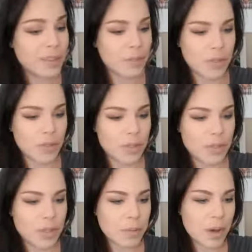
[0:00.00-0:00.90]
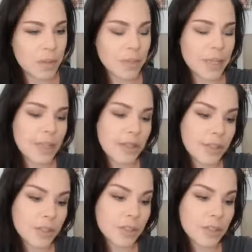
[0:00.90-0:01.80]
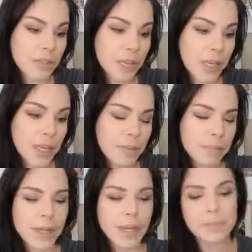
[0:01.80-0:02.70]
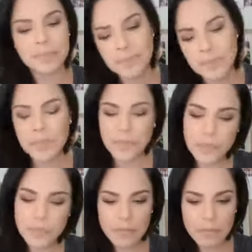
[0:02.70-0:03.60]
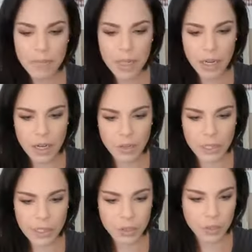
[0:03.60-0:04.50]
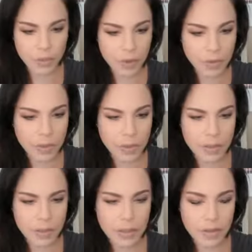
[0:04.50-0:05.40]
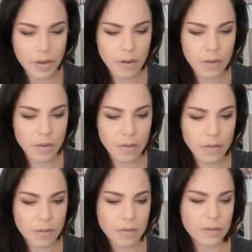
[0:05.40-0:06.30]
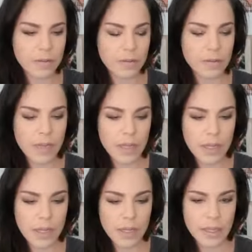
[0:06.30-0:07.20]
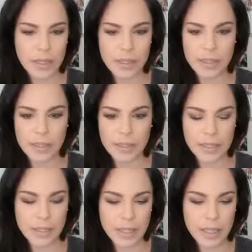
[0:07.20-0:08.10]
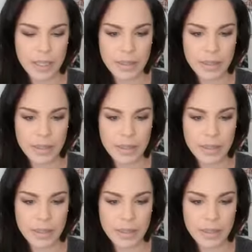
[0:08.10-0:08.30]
when you list a property. That's just me, but to each their own. So let's see.